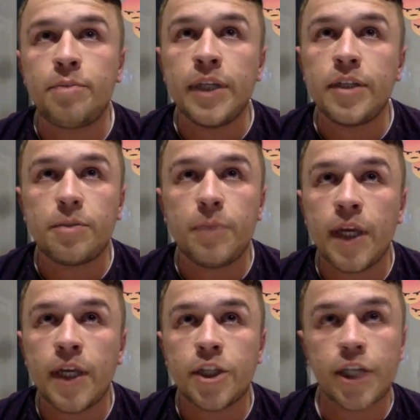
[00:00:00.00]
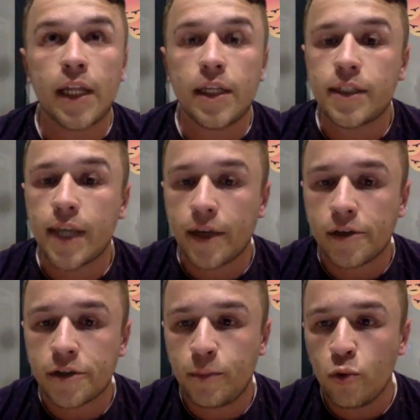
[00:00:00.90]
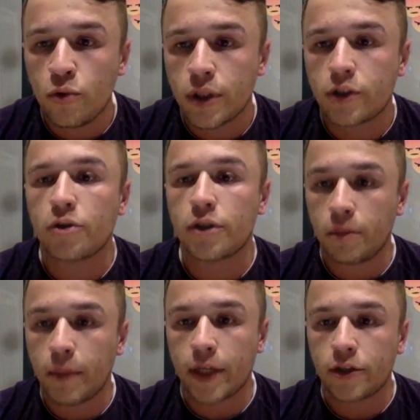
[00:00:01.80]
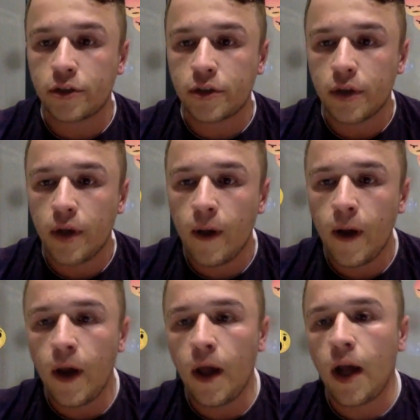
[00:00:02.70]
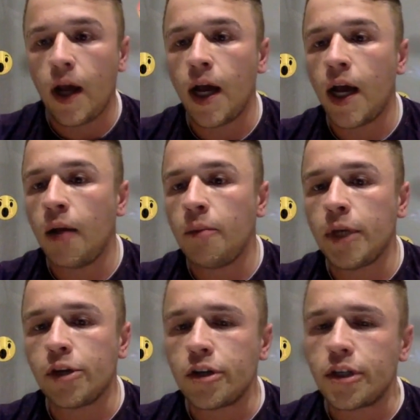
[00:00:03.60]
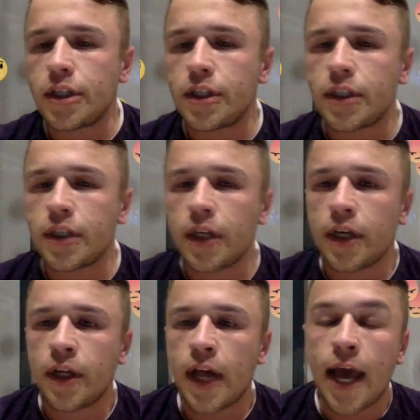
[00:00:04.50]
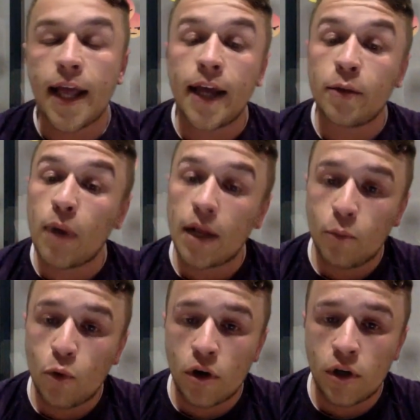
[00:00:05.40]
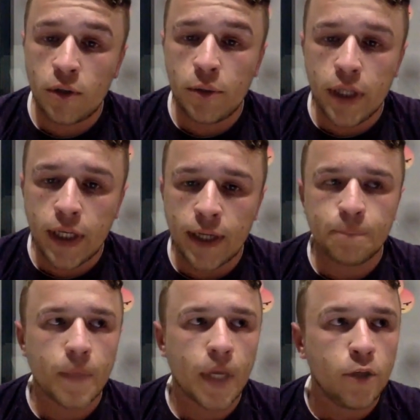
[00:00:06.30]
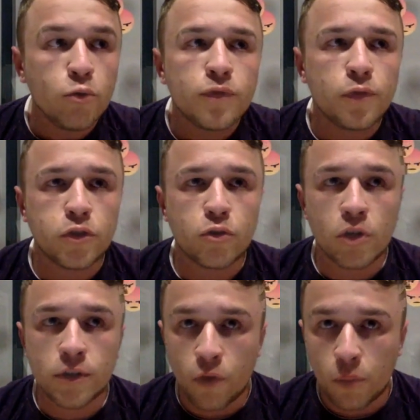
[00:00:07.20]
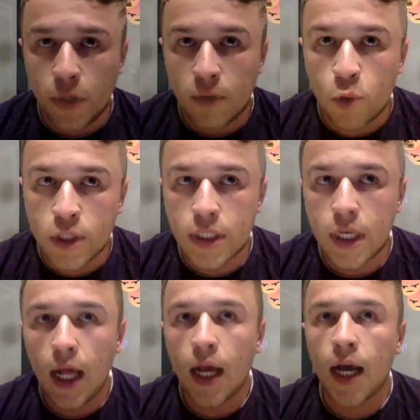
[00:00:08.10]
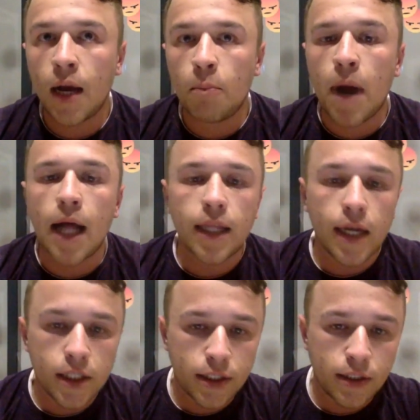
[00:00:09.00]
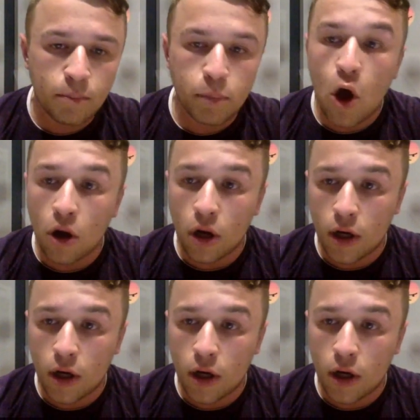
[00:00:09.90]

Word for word: brings me Shelley Stecker's book, The Sourcing Method. Uh, because, uh, and, and one more really useful source for me was uh, Balazs's blog.